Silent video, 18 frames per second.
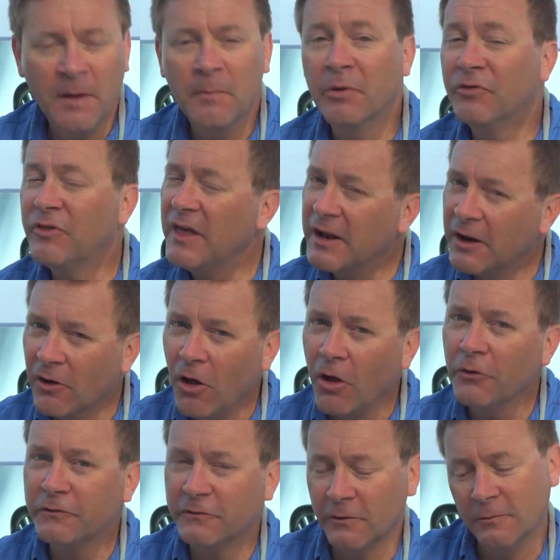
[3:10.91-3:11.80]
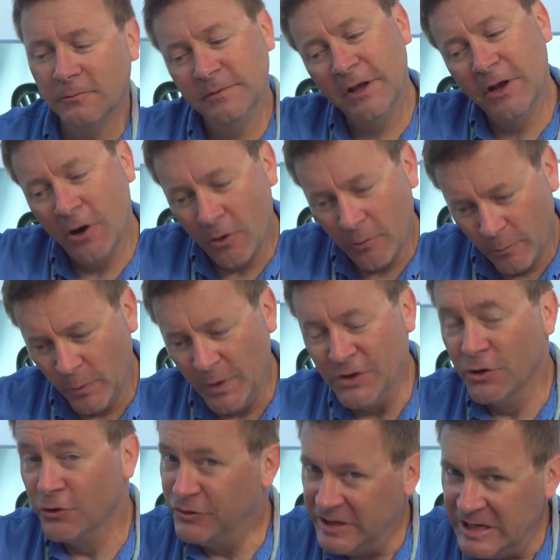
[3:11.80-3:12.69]
But then it also,
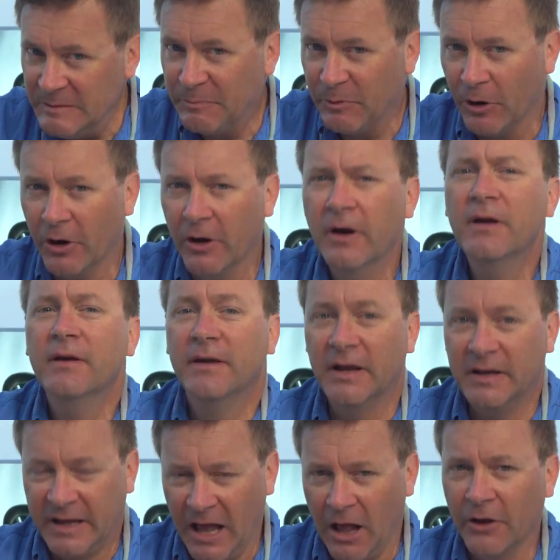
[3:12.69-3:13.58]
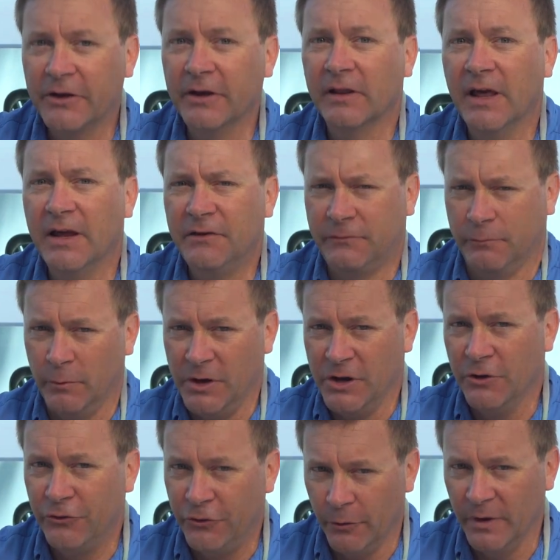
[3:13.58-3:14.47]
when you're deeper, it calculates
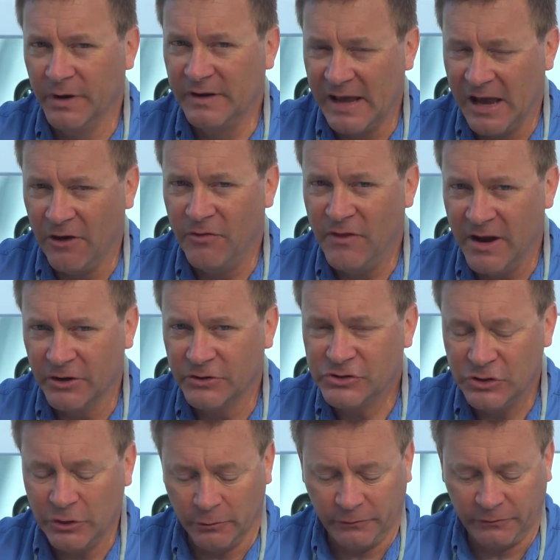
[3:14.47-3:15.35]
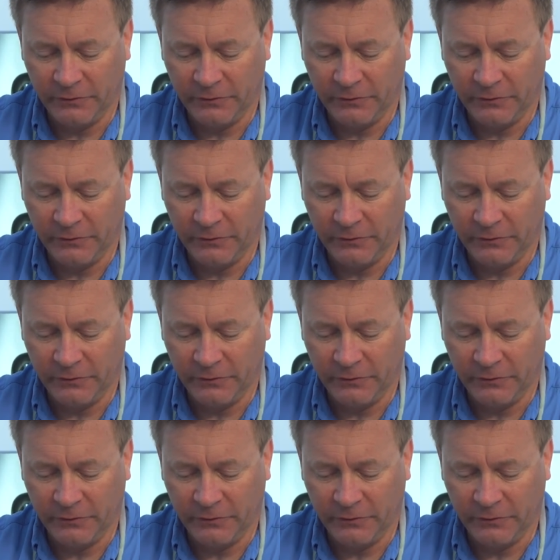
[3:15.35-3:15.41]
what you're doing down there too.